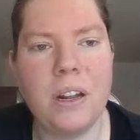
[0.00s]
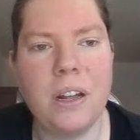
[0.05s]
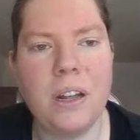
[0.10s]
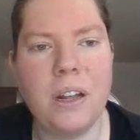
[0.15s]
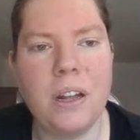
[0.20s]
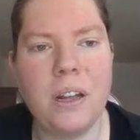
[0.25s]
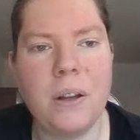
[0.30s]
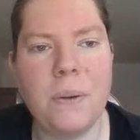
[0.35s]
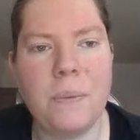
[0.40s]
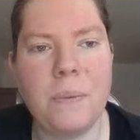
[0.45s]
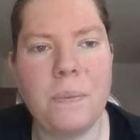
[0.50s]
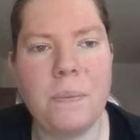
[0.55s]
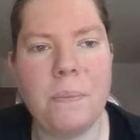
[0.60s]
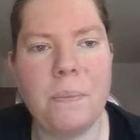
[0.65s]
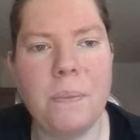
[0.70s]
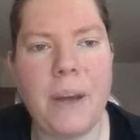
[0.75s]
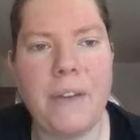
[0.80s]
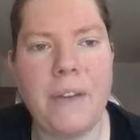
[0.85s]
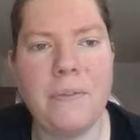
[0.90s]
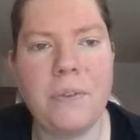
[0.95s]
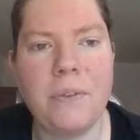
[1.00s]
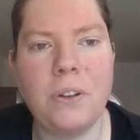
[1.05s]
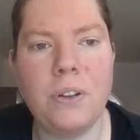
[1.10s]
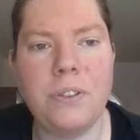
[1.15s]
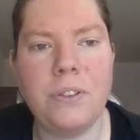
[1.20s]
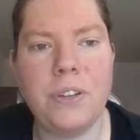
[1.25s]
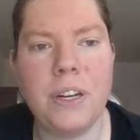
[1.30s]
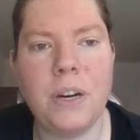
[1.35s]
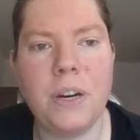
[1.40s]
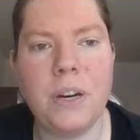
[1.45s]
my
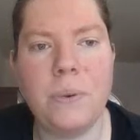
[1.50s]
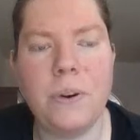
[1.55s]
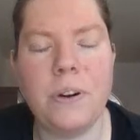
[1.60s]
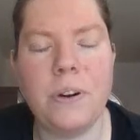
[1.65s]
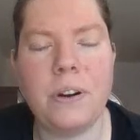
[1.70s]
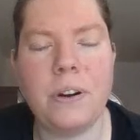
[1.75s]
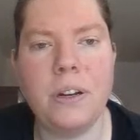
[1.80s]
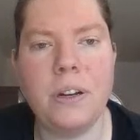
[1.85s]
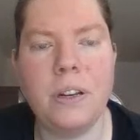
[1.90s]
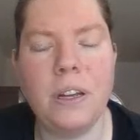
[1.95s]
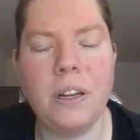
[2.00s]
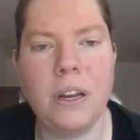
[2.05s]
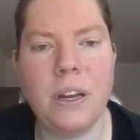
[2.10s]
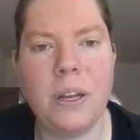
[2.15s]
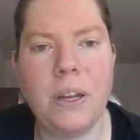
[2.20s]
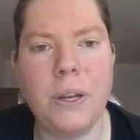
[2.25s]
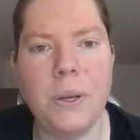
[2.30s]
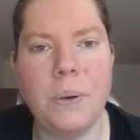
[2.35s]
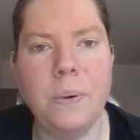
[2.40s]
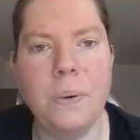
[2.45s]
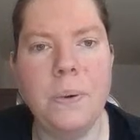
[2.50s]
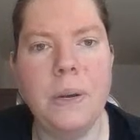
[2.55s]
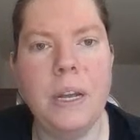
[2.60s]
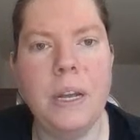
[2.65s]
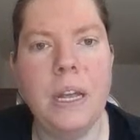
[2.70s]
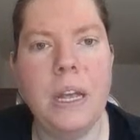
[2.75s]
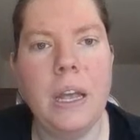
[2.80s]
volunteer work that I do.